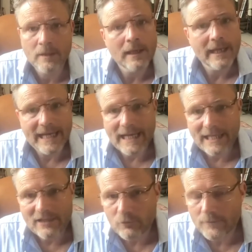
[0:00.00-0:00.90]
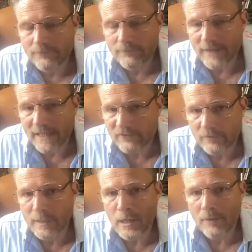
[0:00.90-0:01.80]
In actual fact,
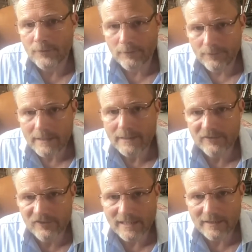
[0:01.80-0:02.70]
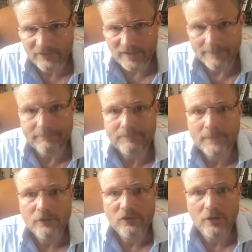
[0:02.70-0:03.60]
the the thing that sells it
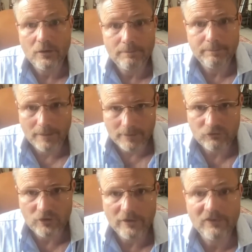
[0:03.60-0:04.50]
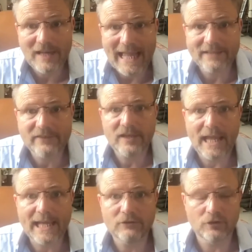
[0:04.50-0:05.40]
to publishers and to
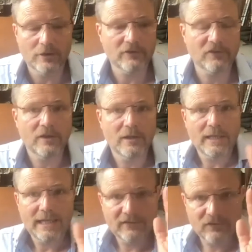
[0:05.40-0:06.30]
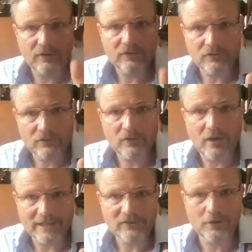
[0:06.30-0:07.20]
agents is the
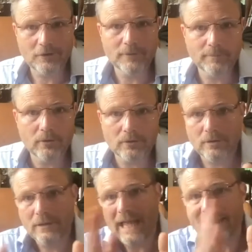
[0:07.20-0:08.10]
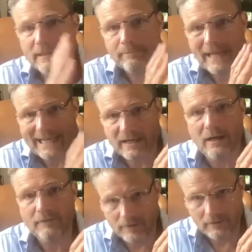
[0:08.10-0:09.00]
title of the book and the back
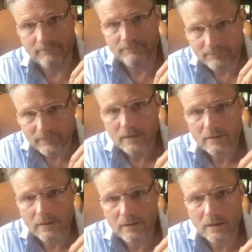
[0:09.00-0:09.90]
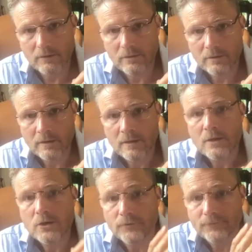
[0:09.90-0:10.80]
cover. You know,
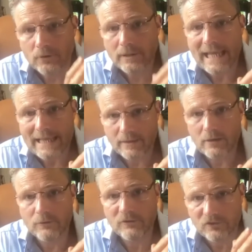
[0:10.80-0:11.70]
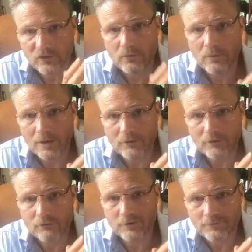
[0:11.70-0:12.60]
you've got to get those
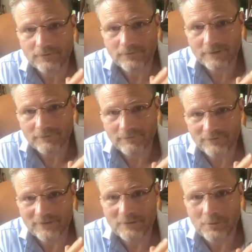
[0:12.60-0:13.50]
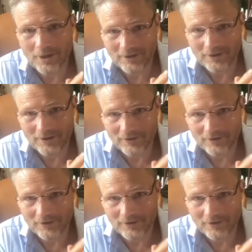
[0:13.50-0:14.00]
250 words right.